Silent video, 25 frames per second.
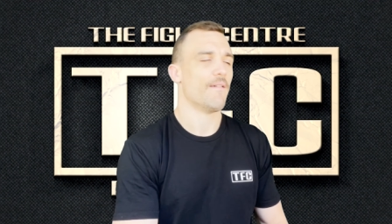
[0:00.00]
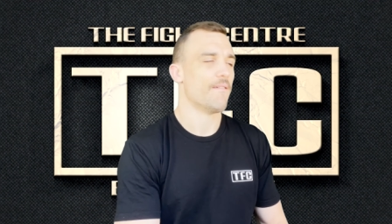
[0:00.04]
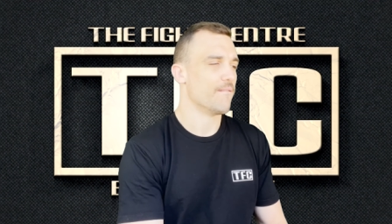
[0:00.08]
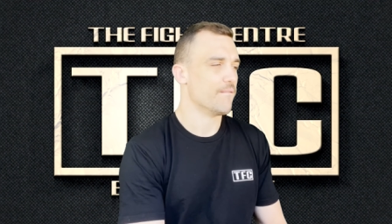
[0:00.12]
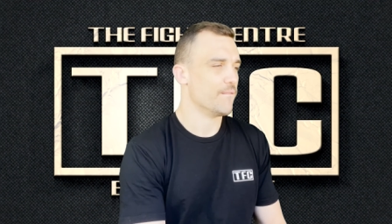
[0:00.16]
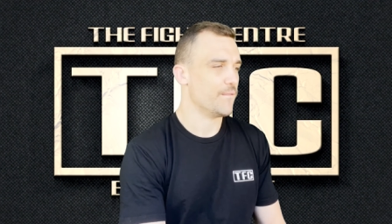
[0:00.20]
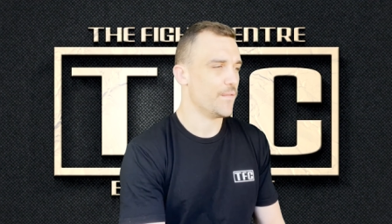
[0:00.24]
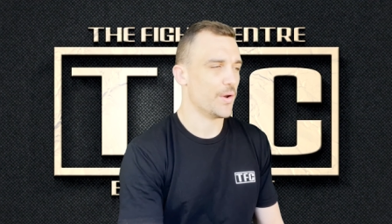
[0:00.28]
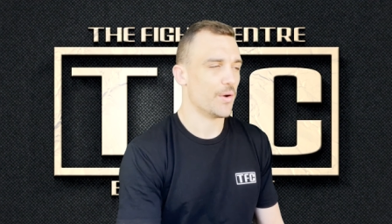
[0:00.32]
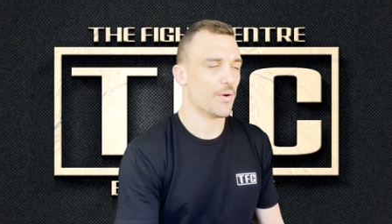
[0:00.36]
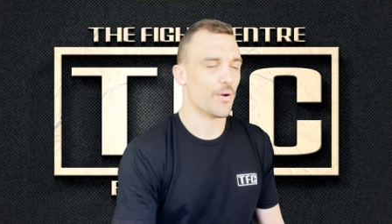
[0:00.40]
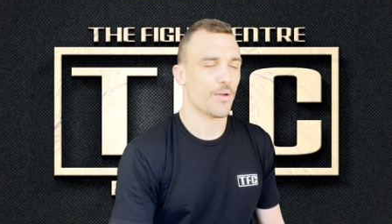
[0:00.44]

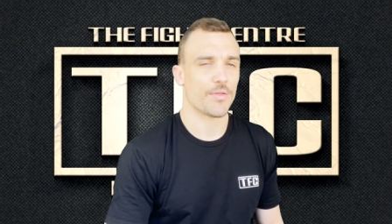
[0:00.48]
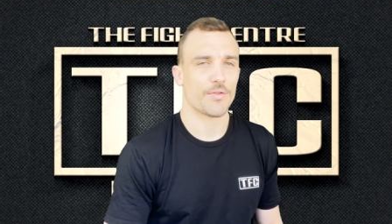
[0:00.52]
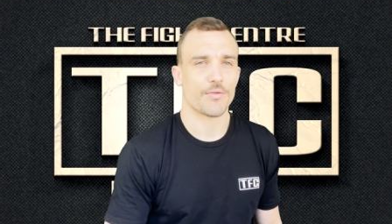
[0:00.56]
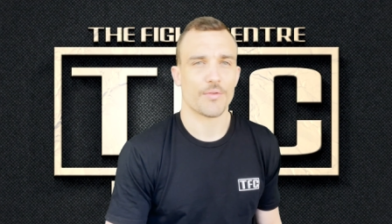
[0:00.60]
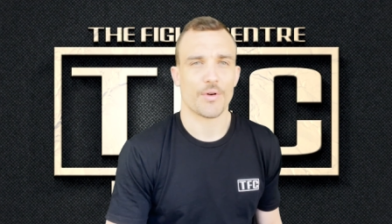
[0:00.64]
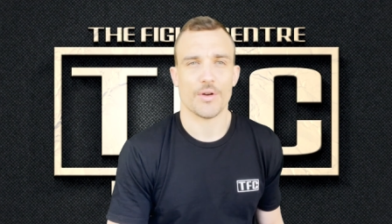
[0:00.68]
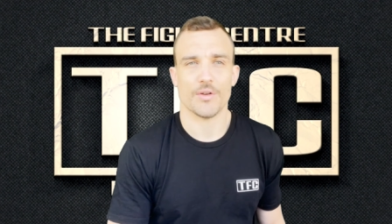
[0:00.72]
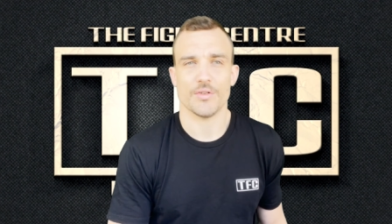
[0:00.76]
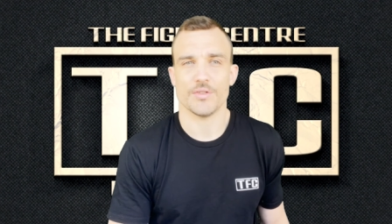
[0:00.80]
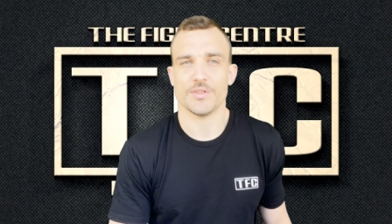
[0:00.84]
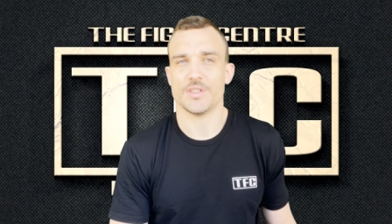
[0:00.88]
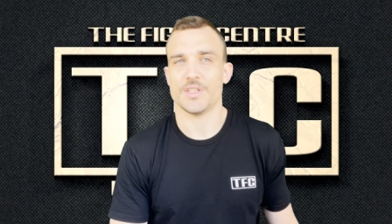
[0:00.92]
Vera
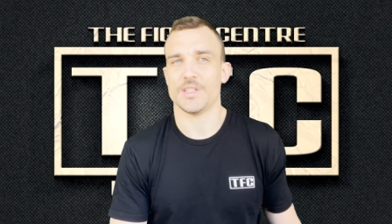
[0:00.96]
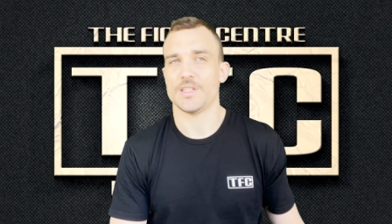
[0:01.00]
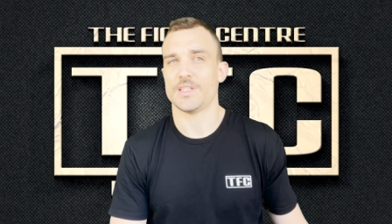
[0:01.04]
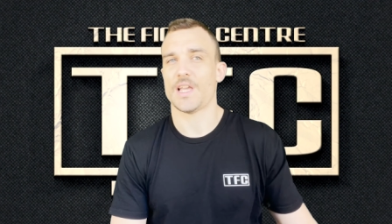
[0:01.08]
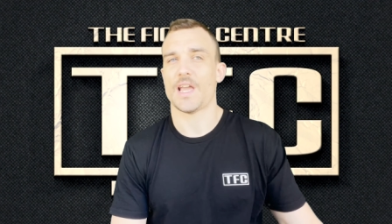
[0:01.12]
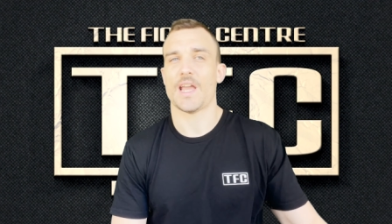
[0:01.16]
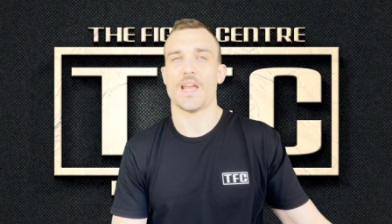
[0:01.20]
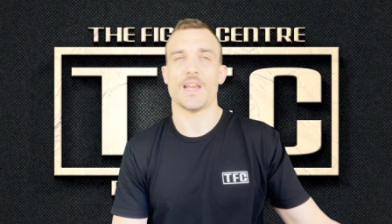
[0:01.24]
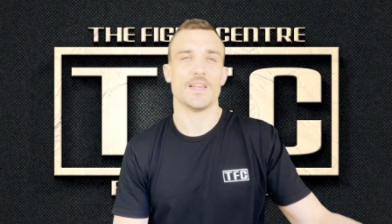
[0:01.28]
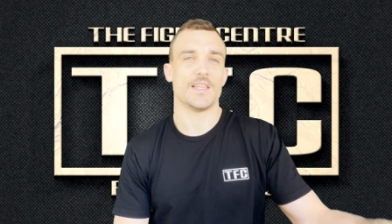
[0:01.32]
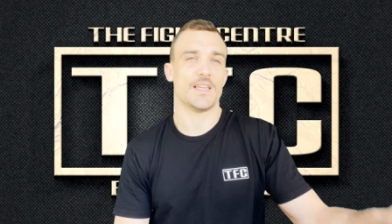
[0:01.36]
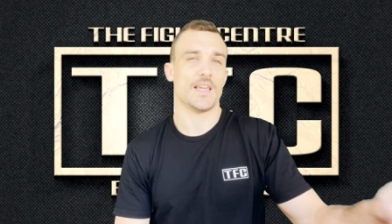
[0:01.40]
throws his
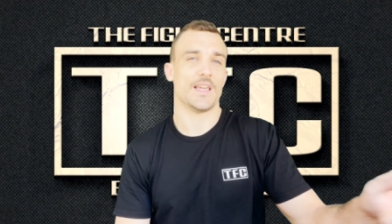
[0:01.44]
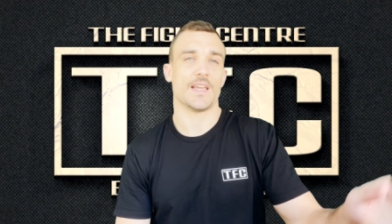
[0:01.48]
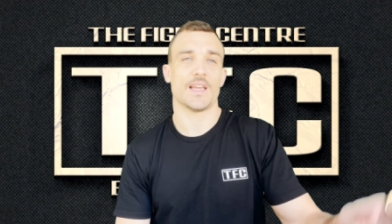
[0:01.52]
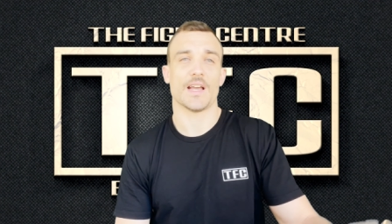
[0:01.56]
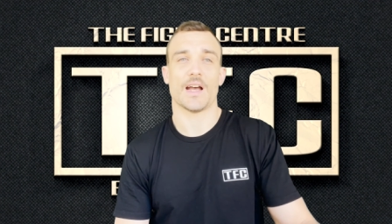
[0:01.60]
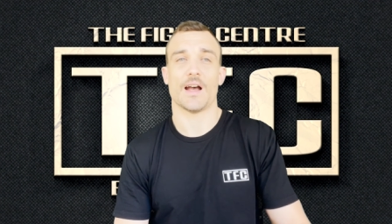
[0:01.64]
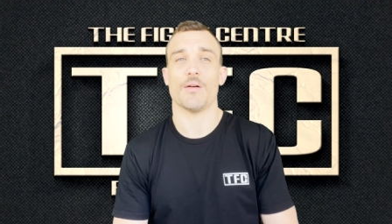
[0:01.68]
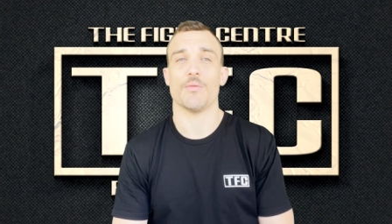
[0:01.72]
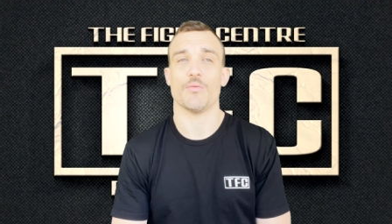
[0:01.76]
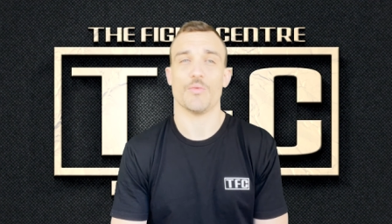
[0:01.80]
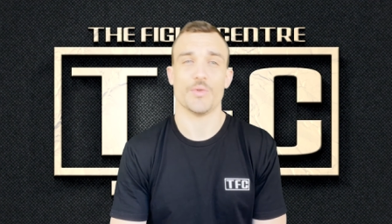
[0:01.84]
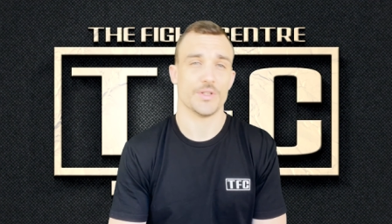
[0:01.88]
head kick
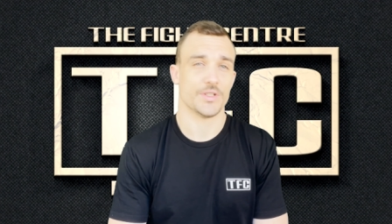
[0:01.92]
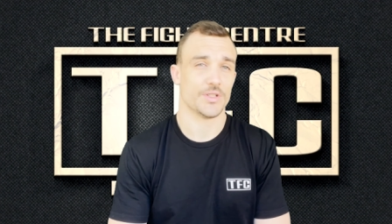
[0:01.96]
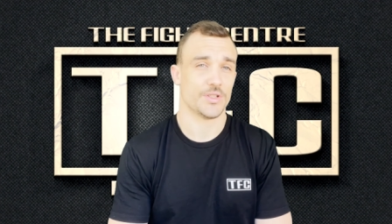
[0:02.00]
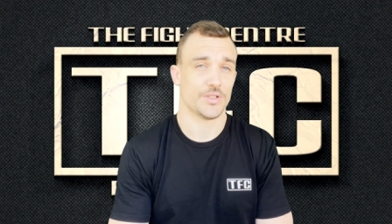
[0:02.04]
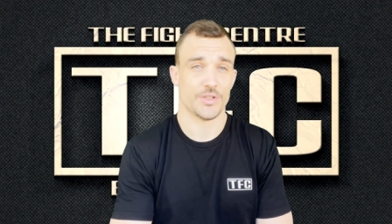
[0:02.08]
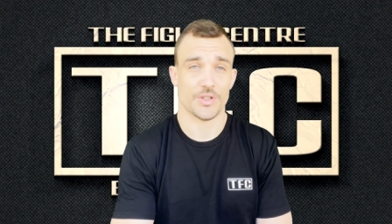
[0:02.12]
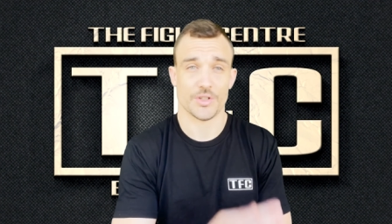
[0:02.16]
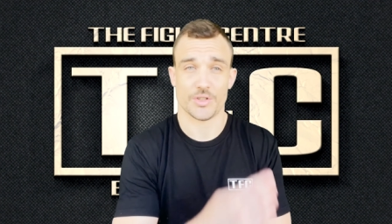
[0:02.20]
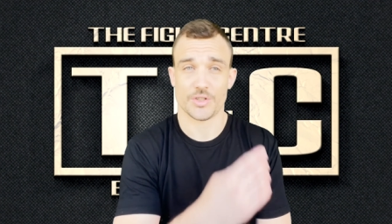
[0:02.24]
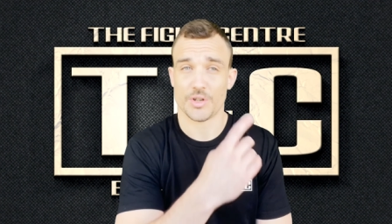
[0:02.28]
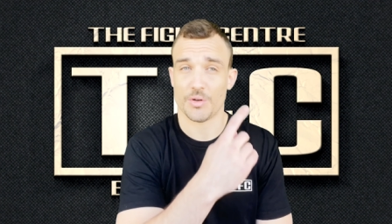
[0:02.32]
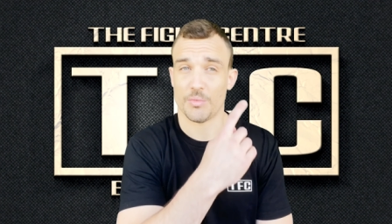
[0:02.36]
up, which
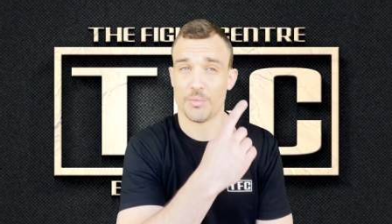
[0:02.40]
just